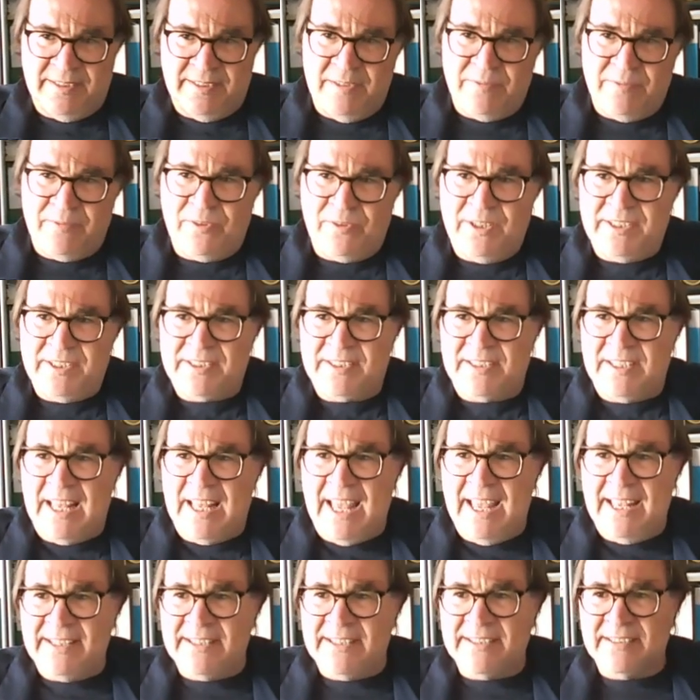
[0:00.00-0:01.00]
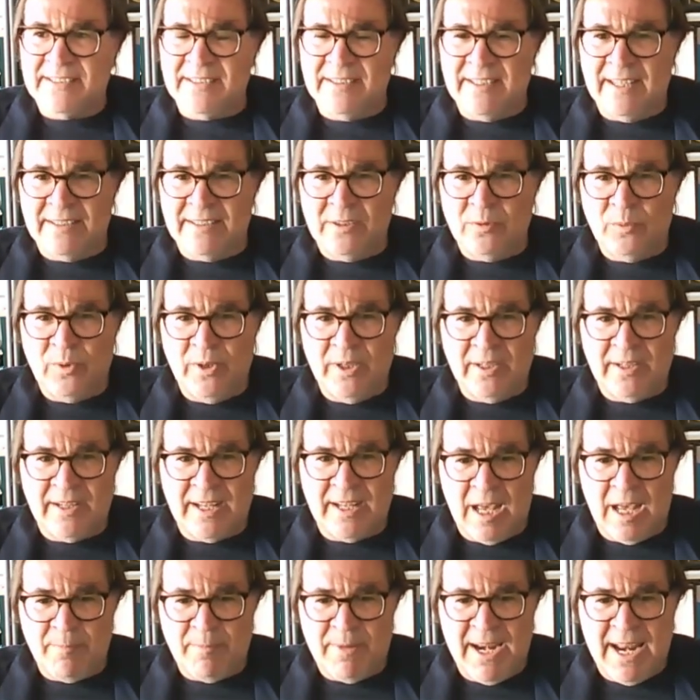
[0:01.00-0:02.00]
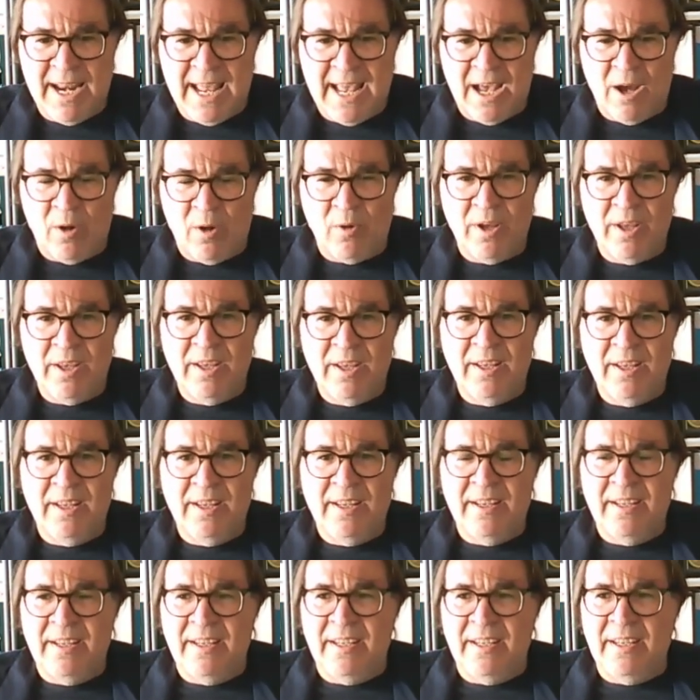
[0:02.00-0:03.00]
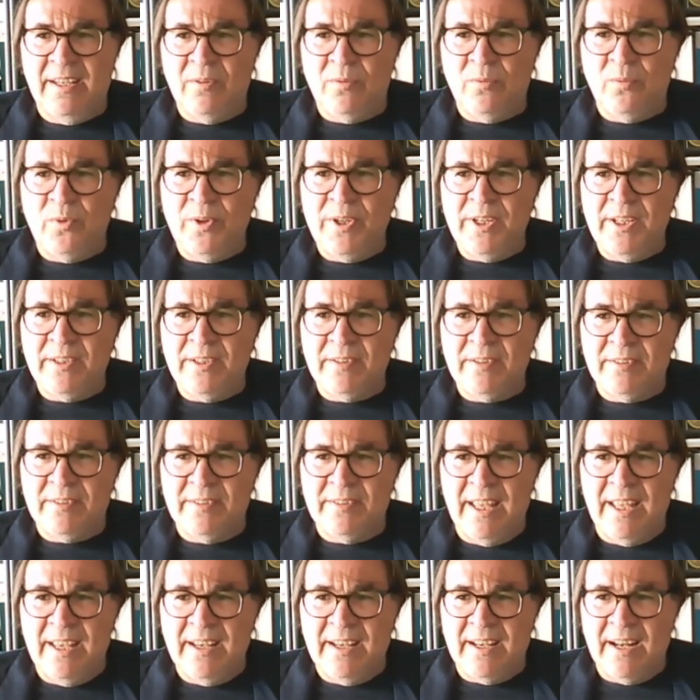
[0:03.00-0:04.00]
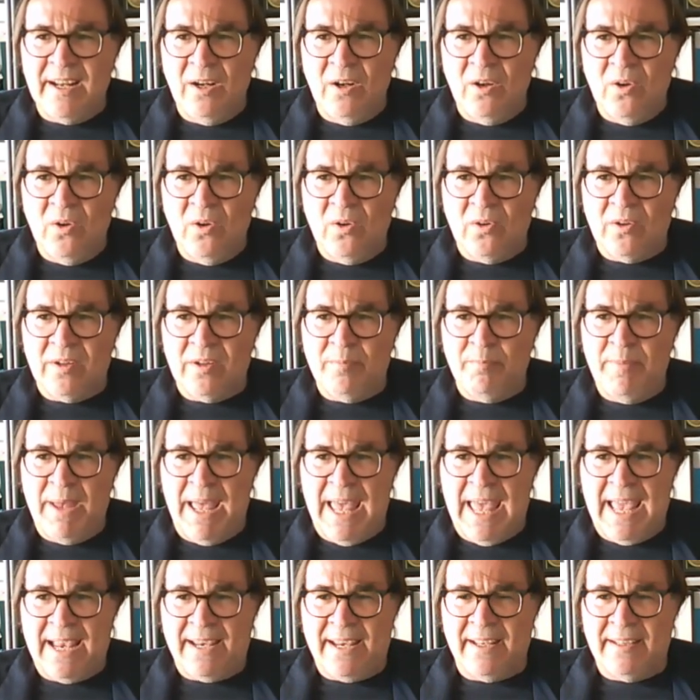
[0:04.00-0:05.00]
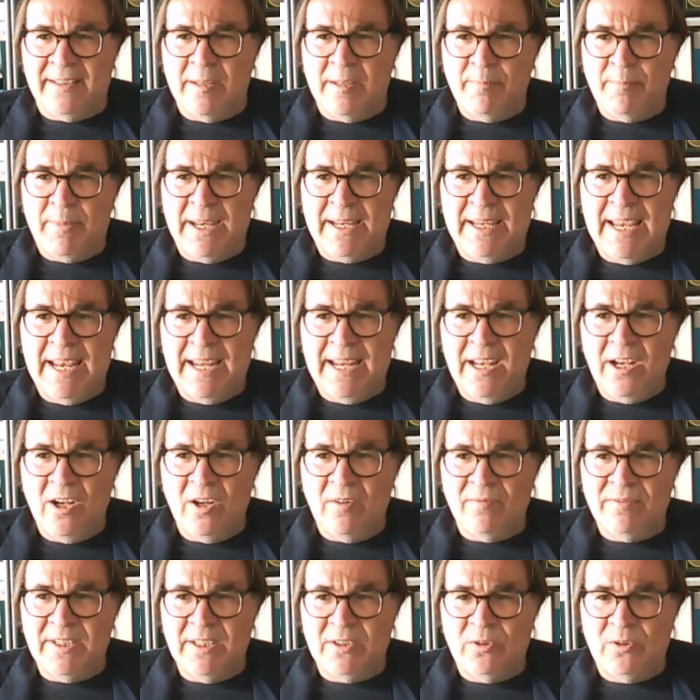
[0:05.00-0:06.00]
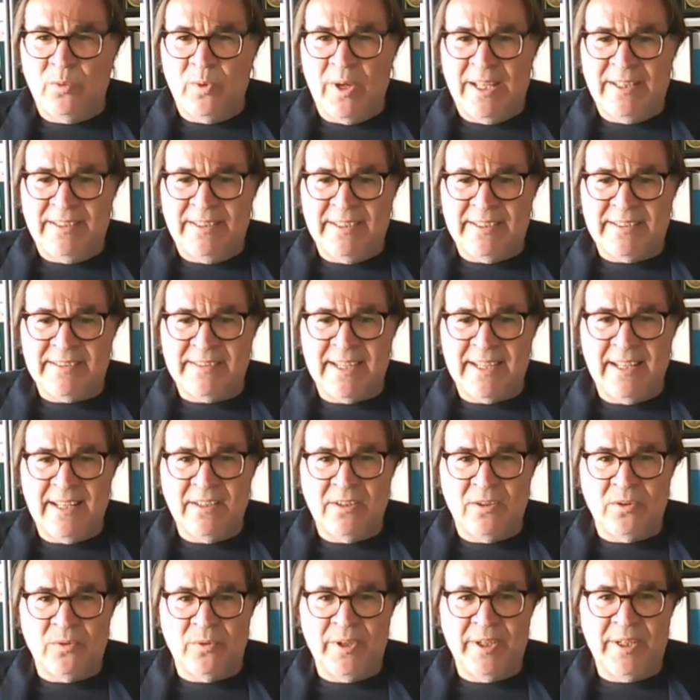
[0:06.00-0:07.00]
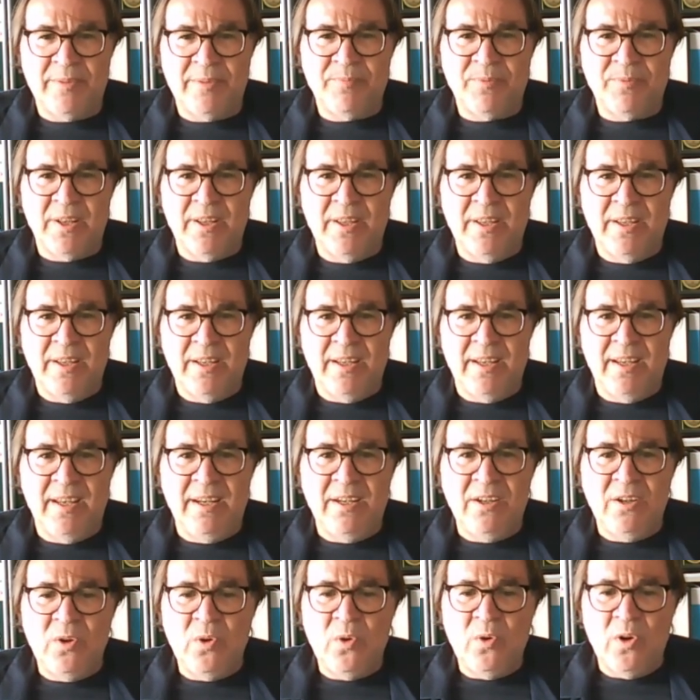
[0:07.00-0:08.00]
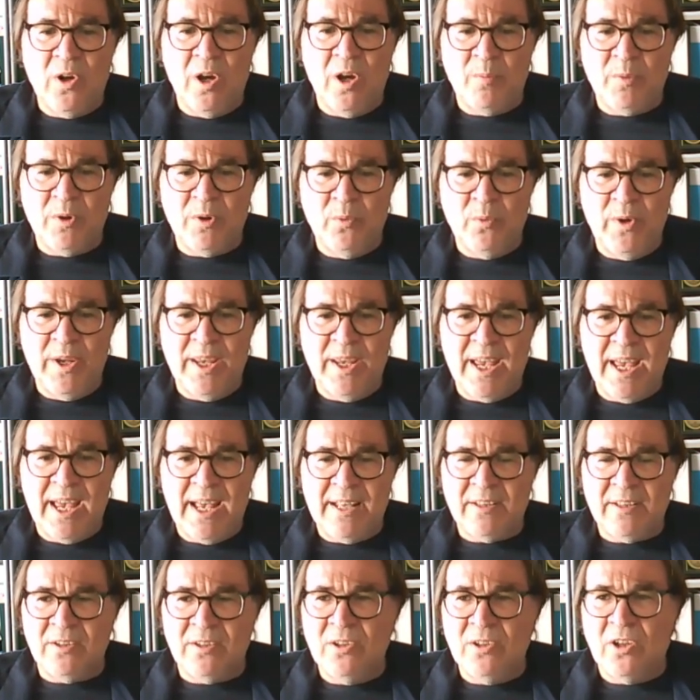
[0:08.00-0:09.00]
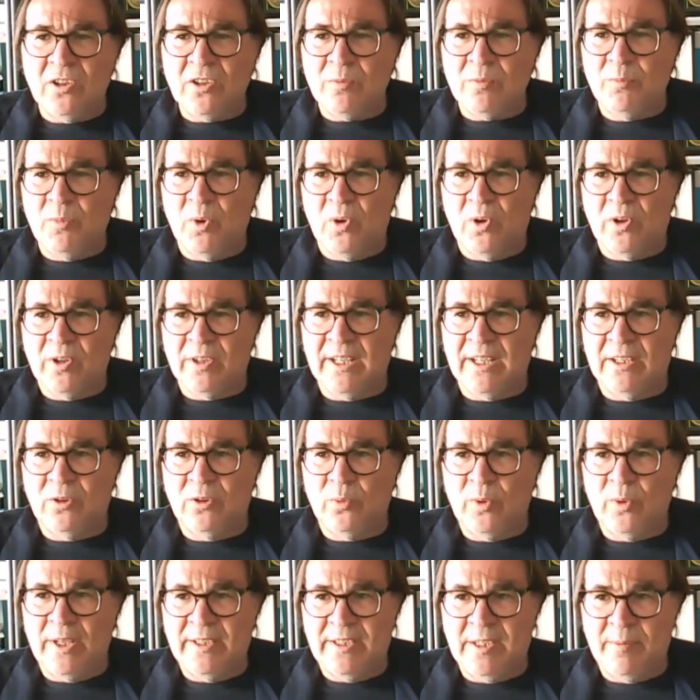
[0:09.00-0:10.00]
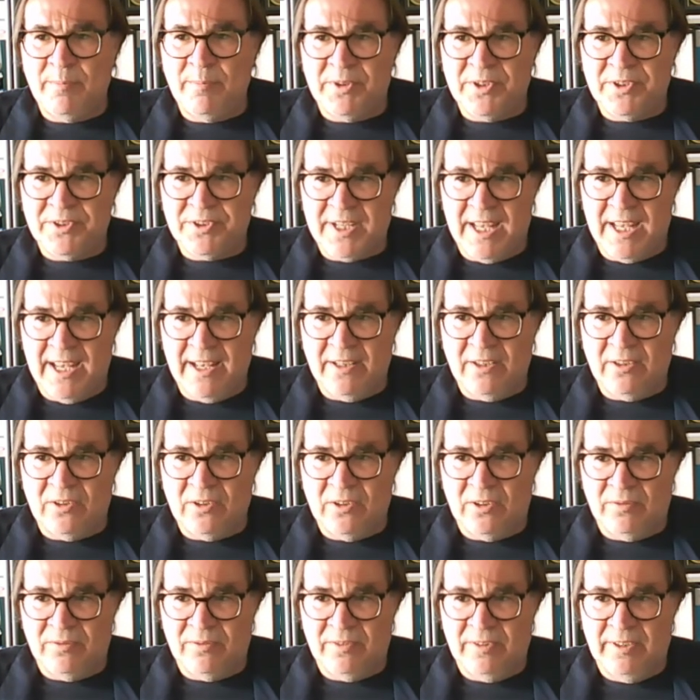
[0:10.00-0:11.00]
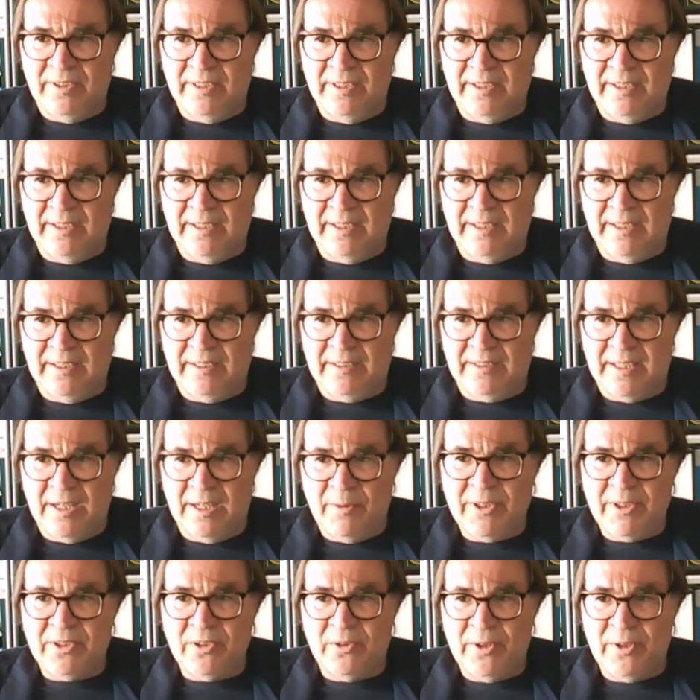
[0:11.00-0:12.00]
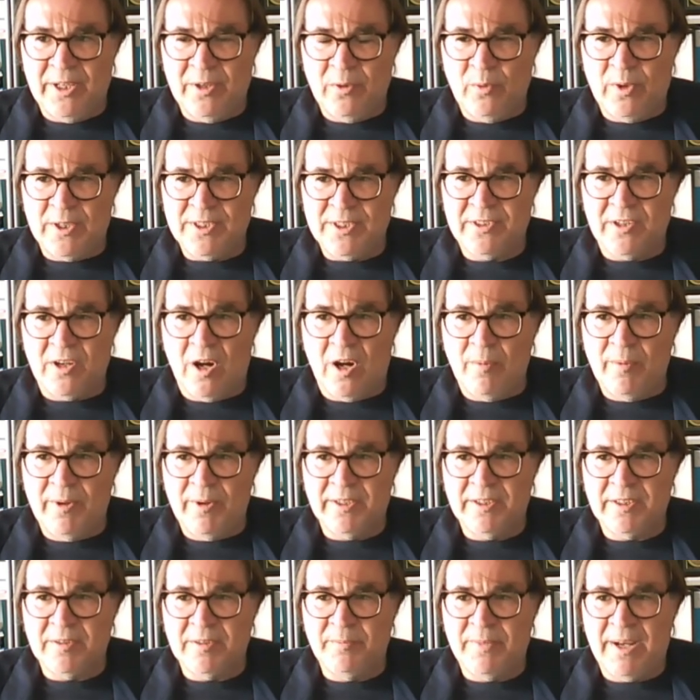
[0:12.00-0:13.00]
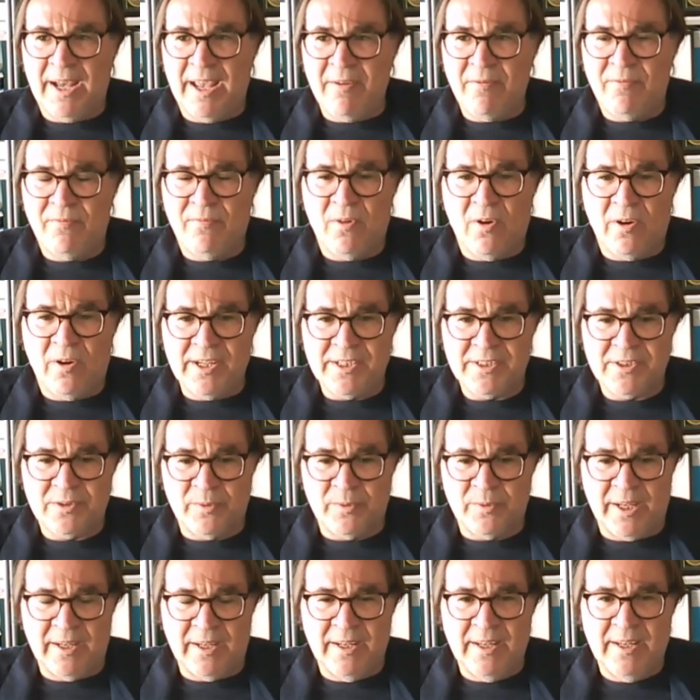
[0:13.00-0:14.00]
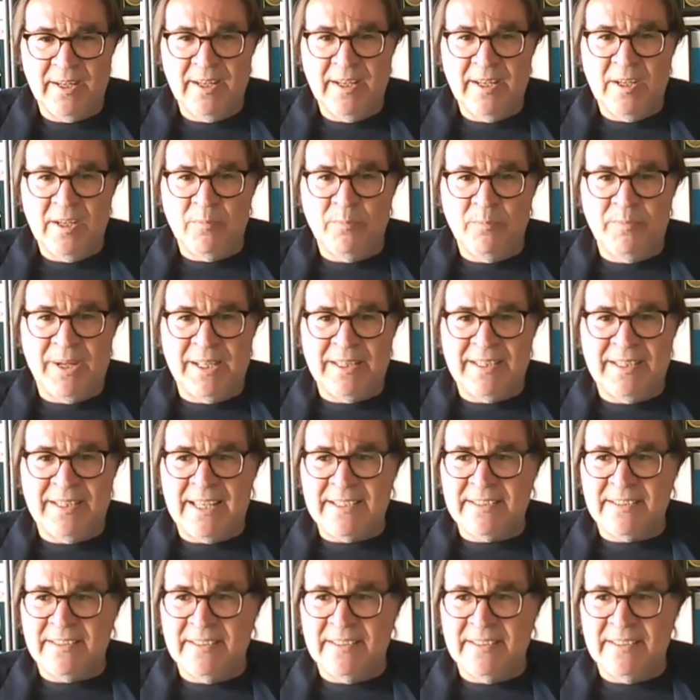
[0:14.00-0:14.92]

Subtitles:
different slides that will come now. If we take a look back at the beginning of the 20th century, in Europe, we had not more than 20% of the territory was covered by forestry. But